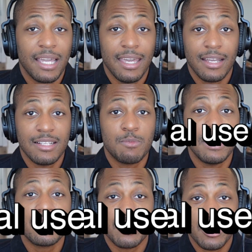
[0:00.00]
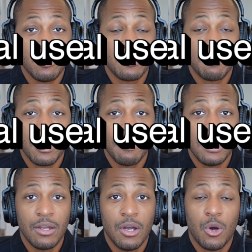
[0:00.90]
getting a special use
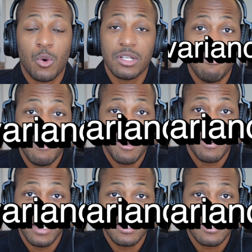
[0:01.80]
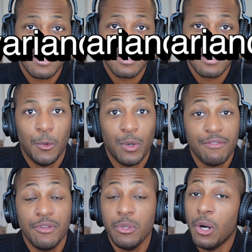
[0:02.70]
permit or variance. What if you